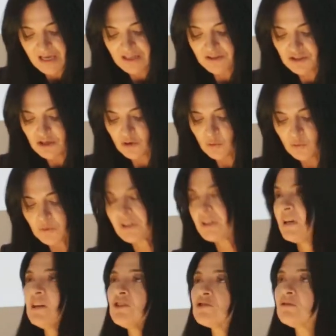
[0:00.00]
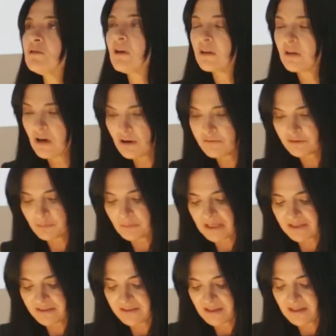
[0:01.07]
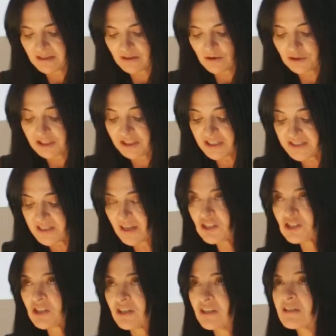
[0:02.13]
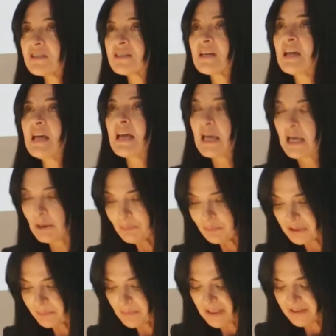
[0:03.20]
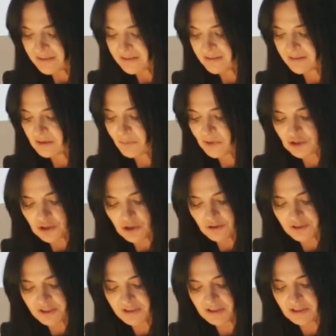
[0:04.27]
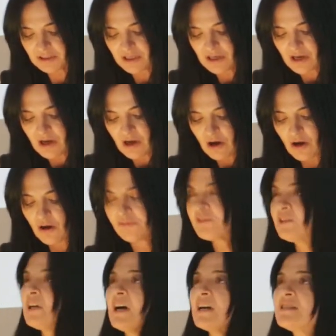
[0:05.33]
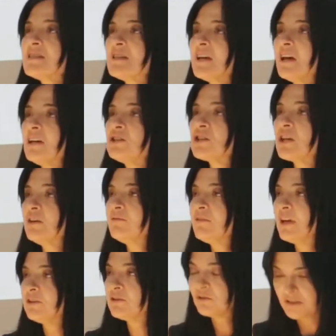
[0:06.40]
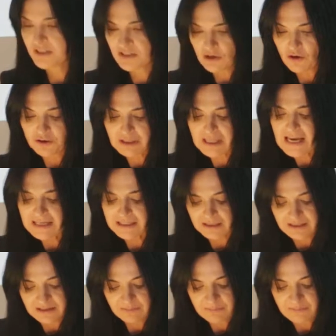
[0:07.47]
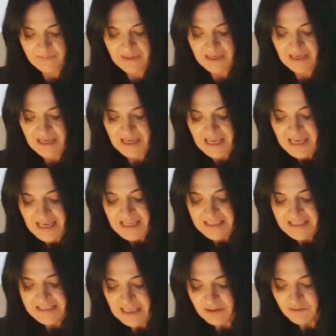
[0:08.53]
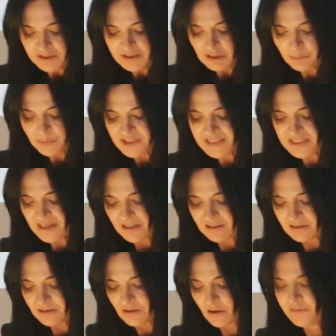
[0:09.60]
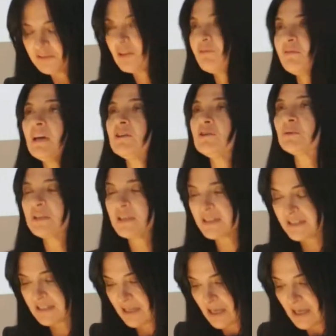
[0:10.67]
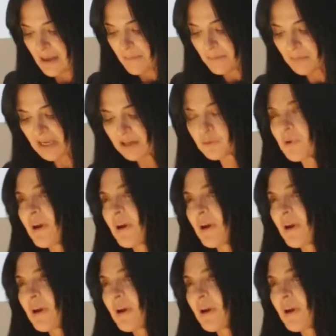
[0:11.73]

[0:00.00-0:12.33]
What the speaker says: So national government organizations implement the majority of the ICH inventories online. 70% of the inventories make